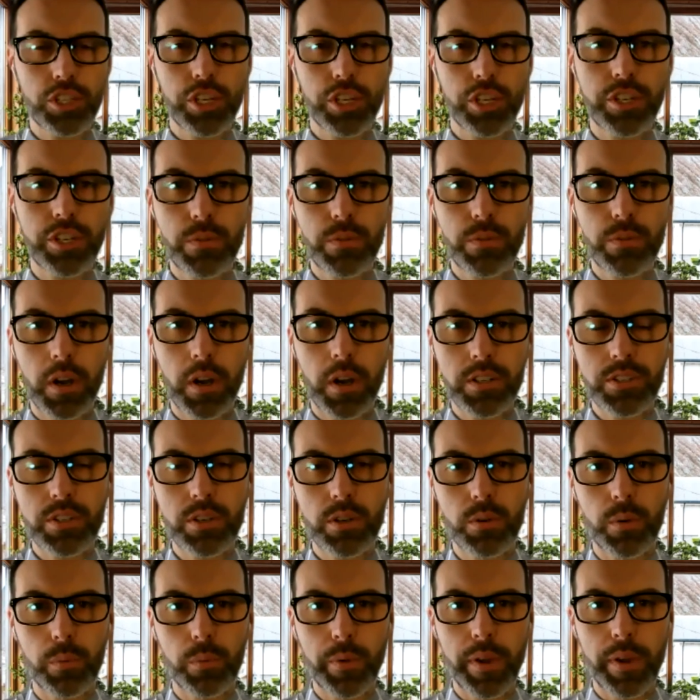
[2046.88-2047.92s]
can you
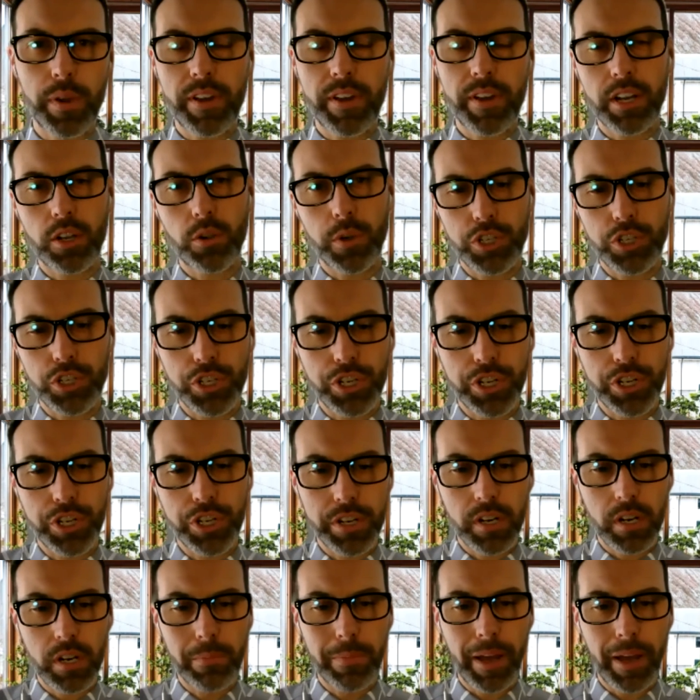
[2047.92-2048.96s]
also, we've got a question
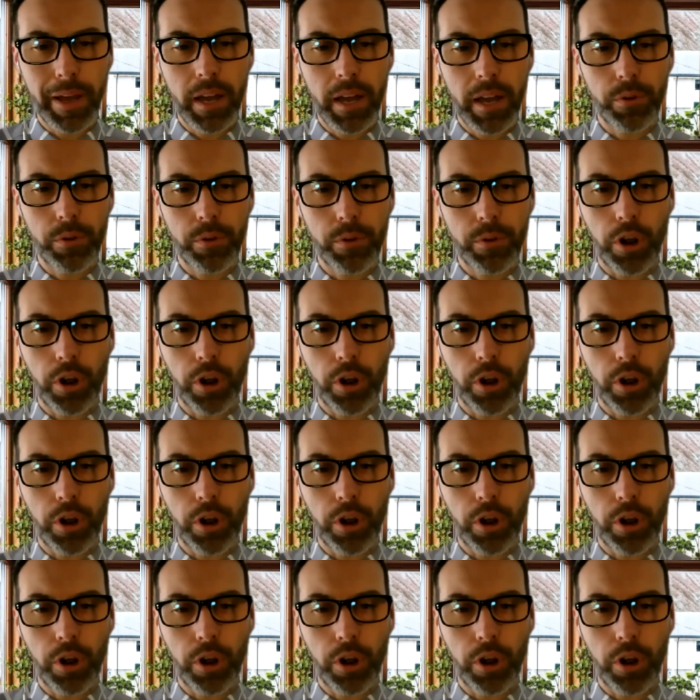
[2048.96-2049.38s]
here about,